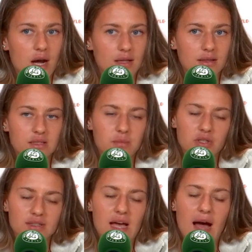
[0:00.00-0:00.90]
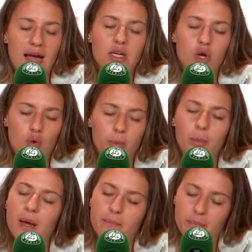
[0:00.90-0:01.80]
athletes, because I
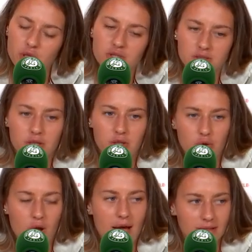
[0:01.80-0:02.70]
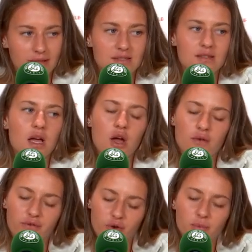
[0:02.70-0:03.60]
personally know athletes
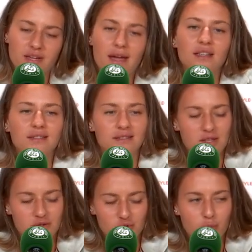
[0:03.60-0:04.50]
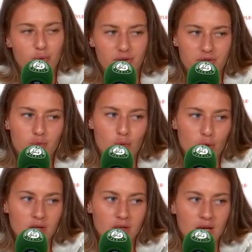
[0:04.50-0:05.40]
from tennis that support the
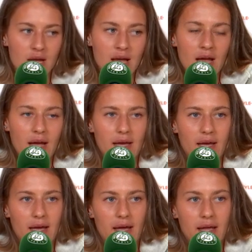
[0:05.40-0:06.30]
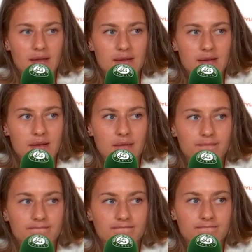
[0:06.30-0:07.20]
war. And
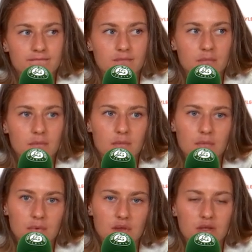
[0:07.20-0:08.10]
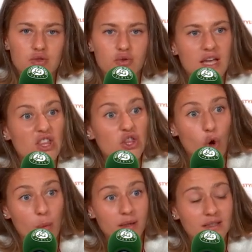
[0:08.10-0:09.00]
to say
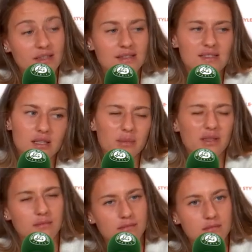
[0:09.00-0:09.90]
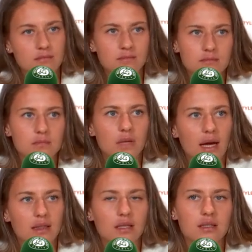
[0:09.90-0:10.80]
nobody is a little bit,
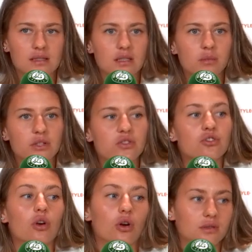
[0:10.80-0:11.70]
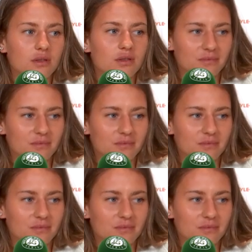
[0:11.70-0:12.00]
I think it's a little bit strong,